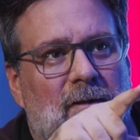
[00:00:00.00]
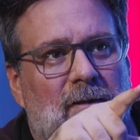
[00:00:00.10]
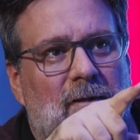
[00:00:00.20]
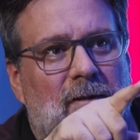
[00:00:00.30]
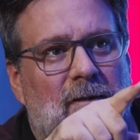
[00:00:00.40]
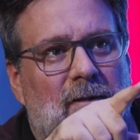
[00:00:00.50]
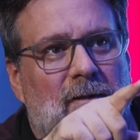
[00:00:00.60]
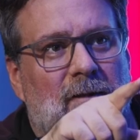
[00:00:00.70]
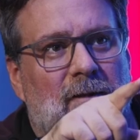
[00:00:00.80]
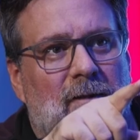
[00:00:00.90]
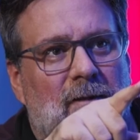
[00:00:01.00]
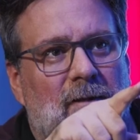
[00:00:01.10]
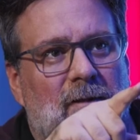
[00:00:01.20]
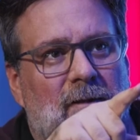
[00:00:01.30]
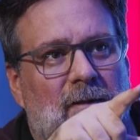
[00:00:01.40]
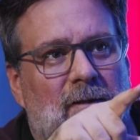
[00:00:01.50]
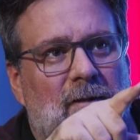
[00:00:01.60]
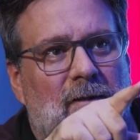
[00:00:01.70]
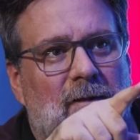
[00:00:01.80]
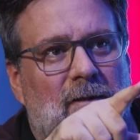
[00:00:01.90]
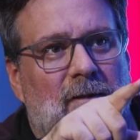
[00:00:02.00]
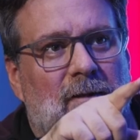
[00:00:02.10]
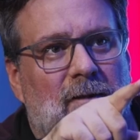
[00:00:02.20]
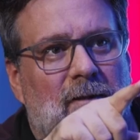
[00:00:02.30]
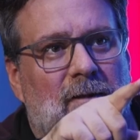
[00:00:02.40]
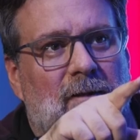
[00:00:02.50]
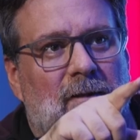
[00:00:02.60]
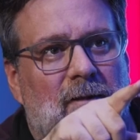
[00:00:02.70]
creating new animation at this point, right?